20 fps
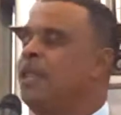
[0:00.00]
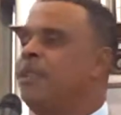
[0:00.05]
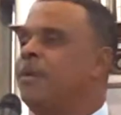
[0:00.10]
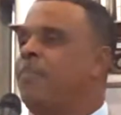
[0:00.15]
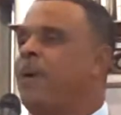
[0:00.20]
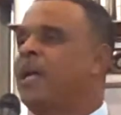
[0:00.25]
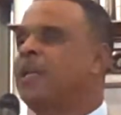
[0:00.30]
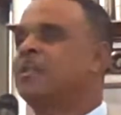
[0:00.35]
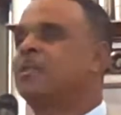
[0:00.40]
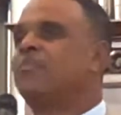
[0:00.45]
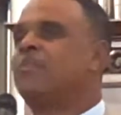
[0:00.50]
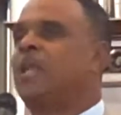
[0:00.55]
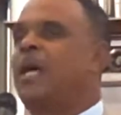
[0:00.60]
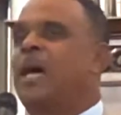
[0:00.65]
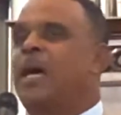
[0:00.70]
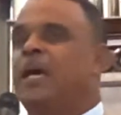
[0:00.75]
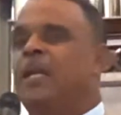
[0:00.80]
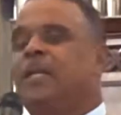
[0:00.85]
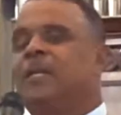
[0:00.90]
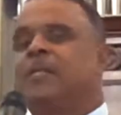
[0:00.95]
The bottom
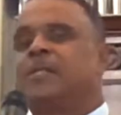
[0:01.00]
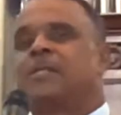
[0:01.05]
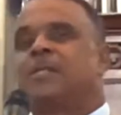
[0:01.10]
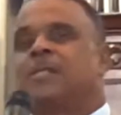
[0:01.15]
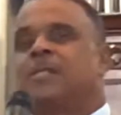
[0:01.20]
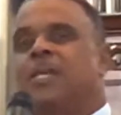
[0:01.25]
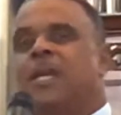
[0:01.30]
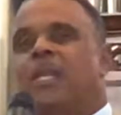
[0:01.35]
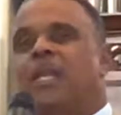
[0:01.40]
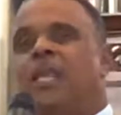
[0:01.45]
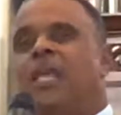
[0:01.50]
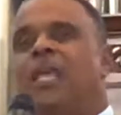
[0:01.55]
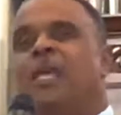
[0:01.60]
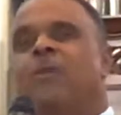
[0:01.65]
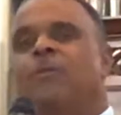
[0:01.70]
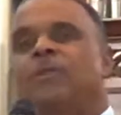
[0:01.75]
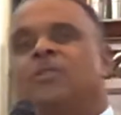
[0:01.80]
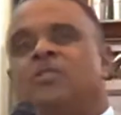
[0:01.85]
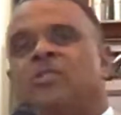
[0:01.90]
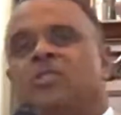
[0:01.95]
line is, is that
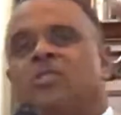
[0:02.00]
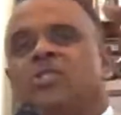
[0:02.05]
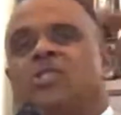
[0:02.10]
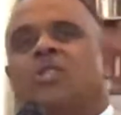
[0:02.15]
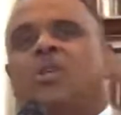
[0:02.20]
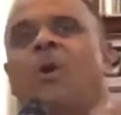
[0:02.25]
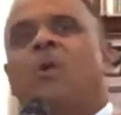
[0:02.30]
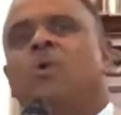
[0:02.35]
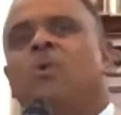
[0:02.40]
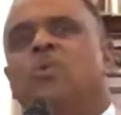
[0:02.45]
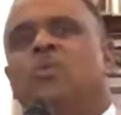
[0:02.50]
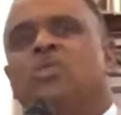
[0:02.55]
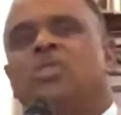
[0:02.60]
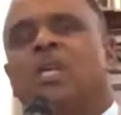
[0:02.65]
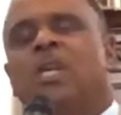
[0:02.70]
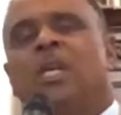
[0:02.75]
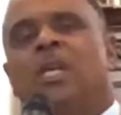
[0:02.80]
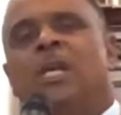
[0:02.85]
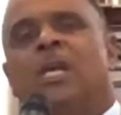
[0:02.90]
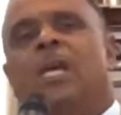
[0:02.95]
he was
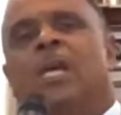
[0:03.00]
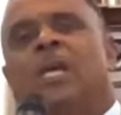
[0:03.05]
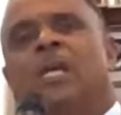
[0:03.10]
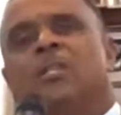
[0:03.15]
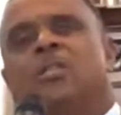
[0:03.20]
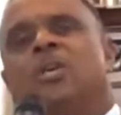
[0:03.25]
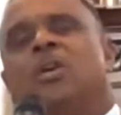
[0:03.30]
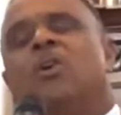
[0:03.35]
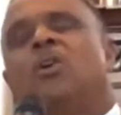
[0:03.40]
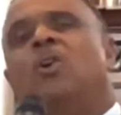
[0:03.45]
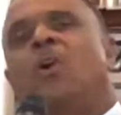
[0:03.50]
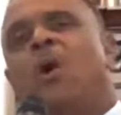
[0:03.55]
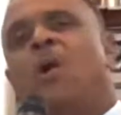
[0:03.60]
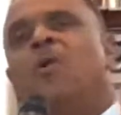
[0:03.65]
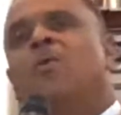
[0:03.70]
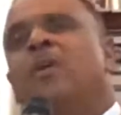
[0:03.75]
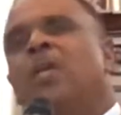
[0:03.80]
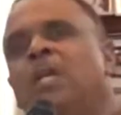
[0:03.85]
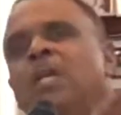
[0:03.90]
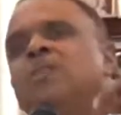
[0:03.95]
chosen to
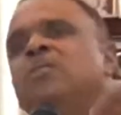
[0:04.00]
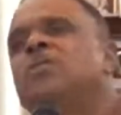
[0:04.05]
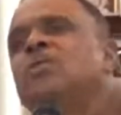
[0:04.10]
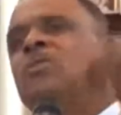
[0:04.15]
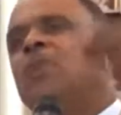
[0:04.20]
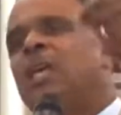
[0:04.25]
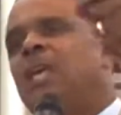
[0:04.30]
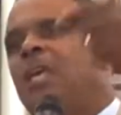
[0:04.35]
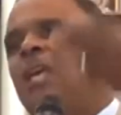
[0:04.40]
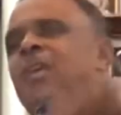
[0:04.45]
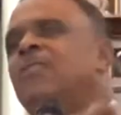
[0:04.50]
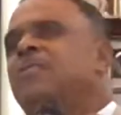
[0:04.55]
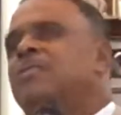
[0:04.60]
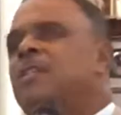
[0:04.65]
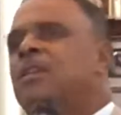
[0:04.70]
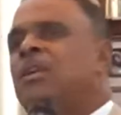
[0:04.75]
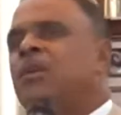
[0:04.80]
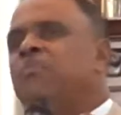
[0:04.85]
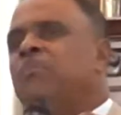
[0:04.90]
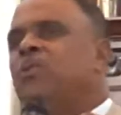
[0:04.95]
go into
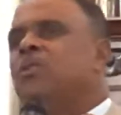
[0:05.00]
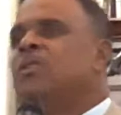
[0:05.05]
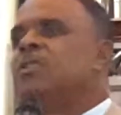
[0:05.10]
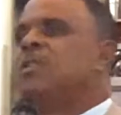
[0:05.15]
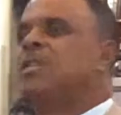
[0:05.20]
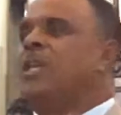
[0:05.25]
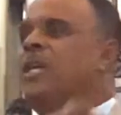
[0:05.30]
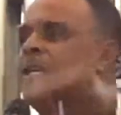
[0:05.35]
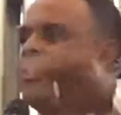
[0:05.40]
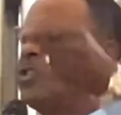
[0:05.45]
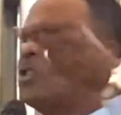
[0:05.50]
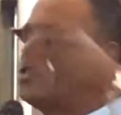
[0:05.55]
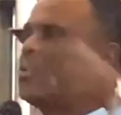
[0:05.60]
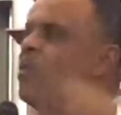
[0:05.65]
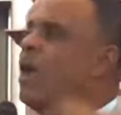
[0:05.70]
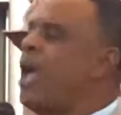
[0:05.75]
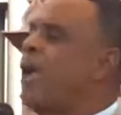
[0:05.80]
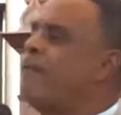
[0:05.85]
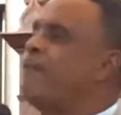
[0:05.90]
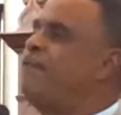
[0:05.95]
his community,
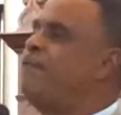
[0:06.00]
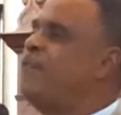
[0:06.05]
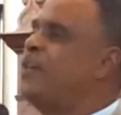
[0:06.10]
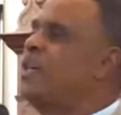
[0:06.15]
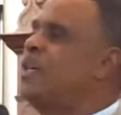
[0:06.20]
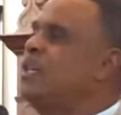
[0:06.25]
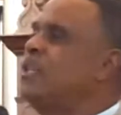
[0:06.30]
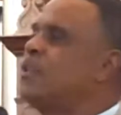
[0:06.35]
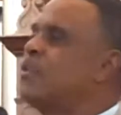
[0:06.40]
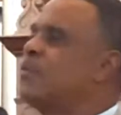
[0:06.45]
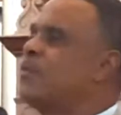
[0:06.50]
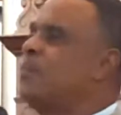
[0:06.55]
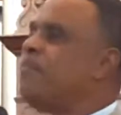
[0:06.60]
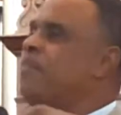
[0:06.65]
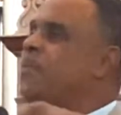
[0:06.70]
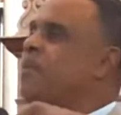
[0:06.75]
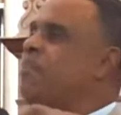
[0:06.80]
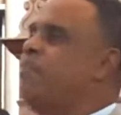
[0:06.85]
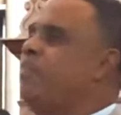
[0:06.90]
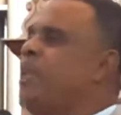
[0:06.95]
extract funds from
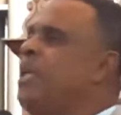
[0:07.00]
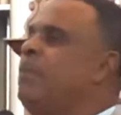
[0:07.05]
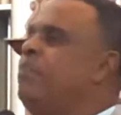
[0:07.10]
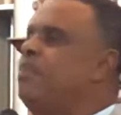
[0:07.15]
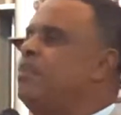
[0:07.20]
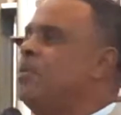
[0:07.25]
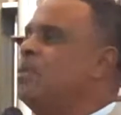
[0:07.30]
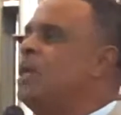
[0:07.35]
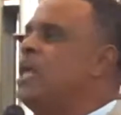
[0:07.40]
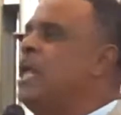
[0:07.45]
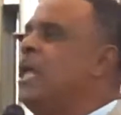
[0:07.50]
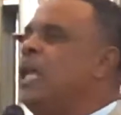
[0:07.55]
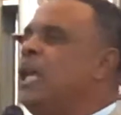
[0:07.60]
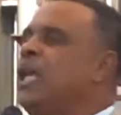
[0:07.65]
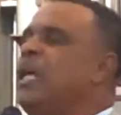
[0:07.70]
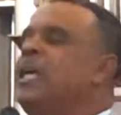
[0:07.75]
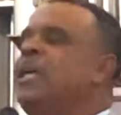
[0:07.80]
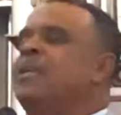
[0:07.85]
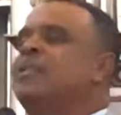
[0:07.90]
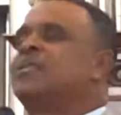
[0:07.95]
the people.
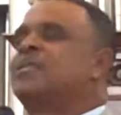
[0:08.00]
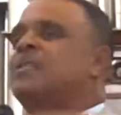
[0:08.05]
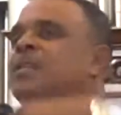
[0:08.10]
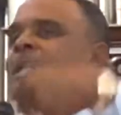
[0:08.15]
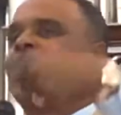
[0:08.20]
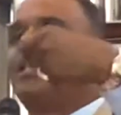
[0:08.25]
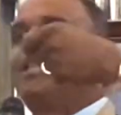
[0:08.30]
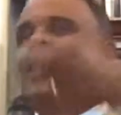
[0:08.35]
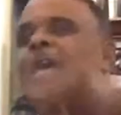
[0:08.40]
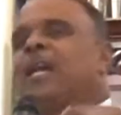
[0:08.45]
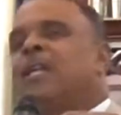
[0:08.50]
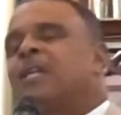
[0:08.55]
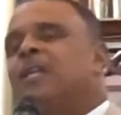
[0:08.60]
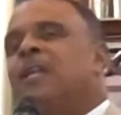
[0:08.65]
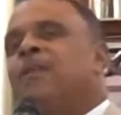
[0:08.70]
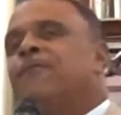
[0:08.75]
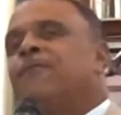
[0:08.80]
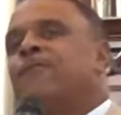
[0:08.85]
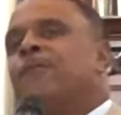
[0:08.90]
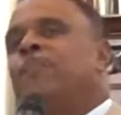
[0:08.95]
He is
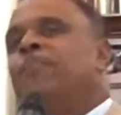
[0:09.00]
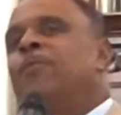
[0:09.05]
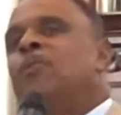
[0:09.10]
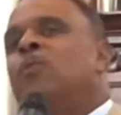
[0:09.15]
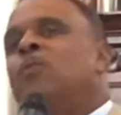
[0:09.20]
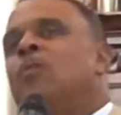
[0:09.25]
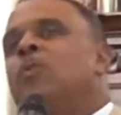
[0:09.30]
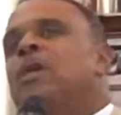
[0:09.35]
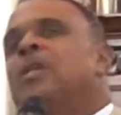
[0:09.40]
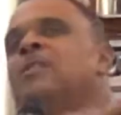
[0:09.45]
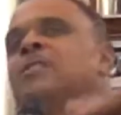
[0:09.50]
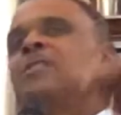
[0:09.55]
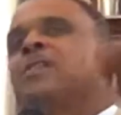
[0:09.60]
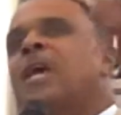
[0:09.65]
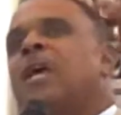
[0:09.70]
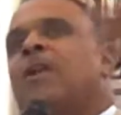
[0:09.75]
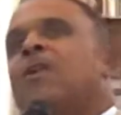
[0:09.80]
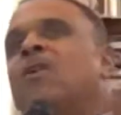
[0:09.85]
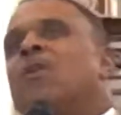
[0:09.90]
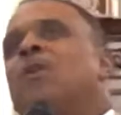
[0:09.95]
collecting from the ones
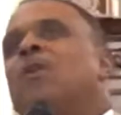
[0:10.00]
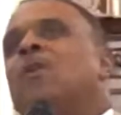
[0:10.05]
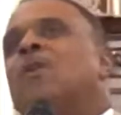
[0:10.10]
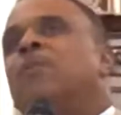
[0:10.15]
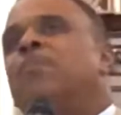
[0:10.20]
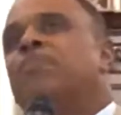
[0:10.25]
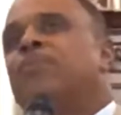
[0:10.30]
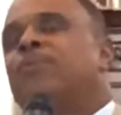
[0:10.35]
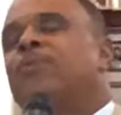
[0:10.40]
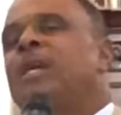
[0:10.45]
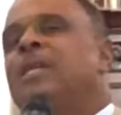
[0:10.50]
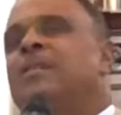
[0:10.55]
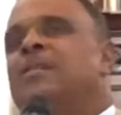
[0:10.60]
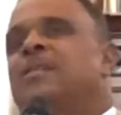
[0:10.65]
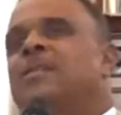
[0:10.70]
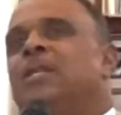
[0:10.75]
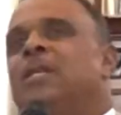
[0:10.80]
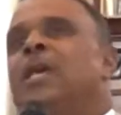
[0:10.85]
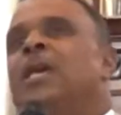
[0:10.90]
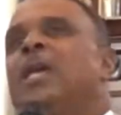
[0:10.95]
that are
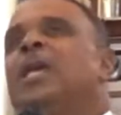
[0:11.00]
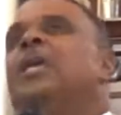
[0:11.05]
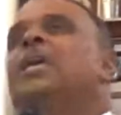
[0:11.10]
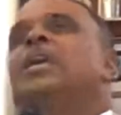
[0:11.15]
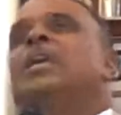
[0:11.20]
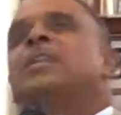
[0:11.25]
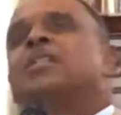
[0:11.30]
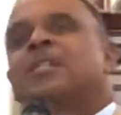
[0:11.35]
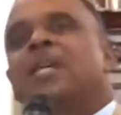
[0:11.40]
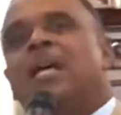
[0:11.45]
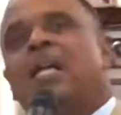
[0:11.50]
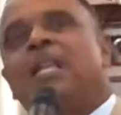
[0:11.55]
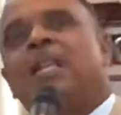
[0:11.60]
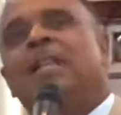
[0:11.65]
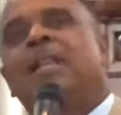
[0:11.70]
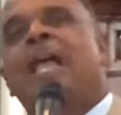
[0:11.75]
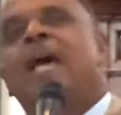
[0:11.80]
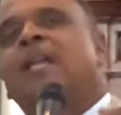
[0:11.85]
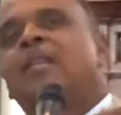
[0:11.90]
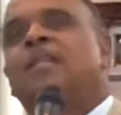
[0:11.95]
oppressing. He is
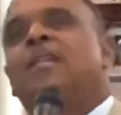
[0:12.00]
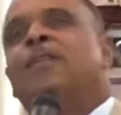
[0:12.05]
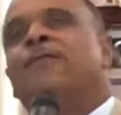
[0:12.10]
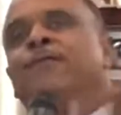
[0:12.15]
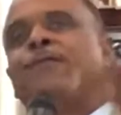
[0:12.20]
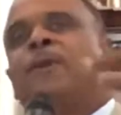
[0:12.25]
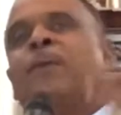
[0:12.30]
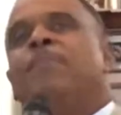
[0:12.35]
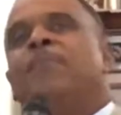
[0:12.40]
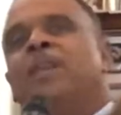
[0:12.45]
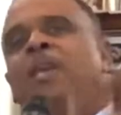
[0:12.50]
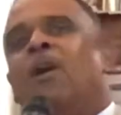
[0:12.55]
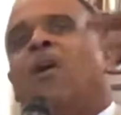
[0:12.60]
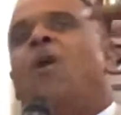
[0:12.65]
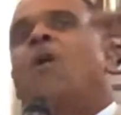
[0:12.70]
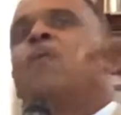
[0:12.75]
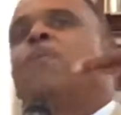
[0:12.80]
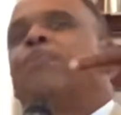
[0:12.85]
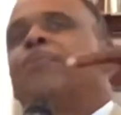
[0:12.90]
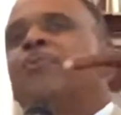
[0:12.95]
collecting from the
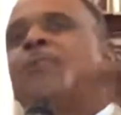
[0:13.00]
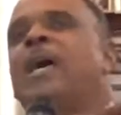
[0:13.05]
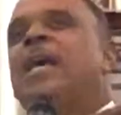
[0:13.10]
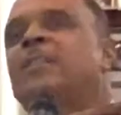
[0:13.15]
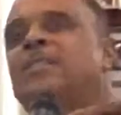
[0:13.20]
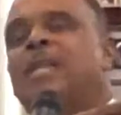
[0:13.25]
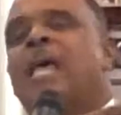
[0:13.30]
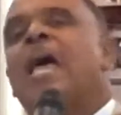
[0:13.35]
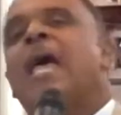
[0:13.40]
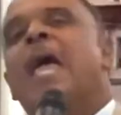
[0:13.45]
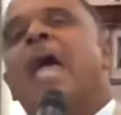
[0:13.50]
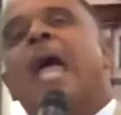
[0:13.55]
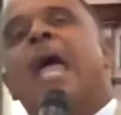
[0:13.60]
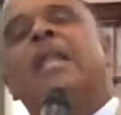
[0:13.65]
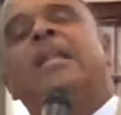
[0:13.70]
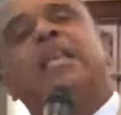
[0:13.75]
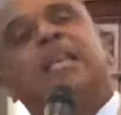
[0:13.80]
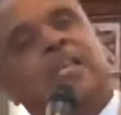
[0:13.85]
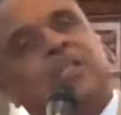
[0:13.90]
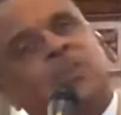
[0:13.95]
oppressed,
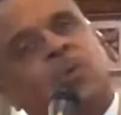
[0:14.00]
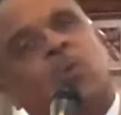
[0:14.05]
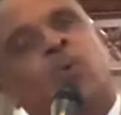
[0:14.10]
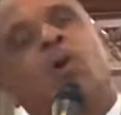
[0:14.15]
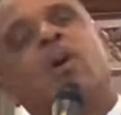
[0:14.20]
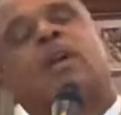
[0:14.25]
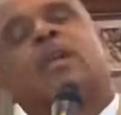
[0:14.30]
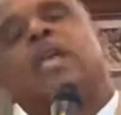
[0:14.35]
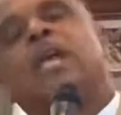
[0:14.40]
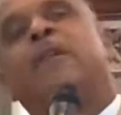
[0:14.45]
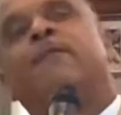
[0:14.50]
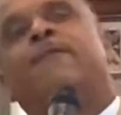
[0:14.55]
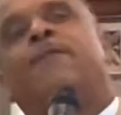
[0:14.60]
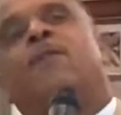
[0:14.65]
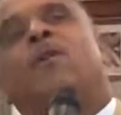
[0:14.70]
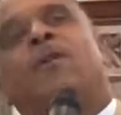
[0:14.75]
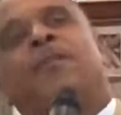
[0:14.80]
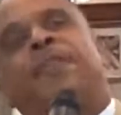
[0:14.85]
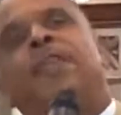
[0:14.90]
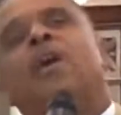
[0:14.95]
and he is working
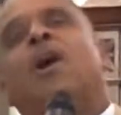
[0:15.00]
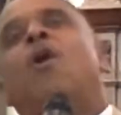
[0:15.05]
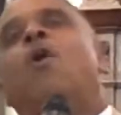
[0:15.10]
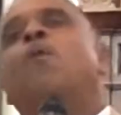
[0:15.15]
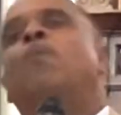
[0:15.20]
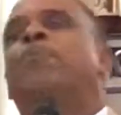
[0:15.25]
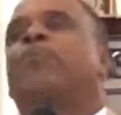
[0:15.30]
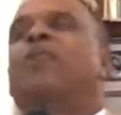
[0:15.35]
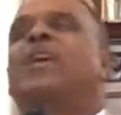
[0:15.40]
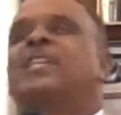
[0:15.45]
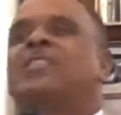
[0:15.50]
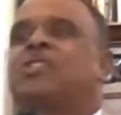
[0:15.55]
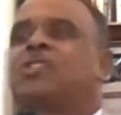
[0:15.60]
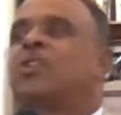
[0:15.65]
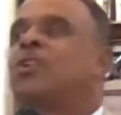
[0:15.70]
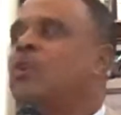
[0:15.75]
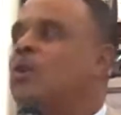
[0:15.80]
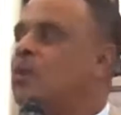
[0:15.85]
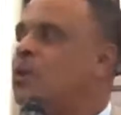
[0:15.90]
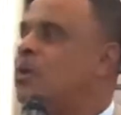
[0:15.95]
for the
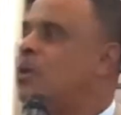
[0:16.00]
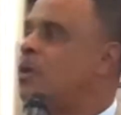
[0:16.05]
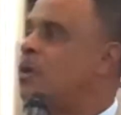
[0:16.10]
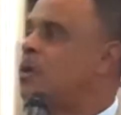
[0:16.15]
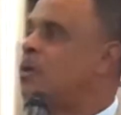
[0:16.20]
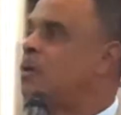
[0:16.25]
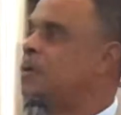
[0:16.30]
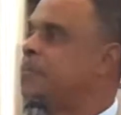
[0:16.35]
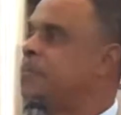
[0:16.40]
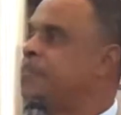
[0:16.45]
oppressor.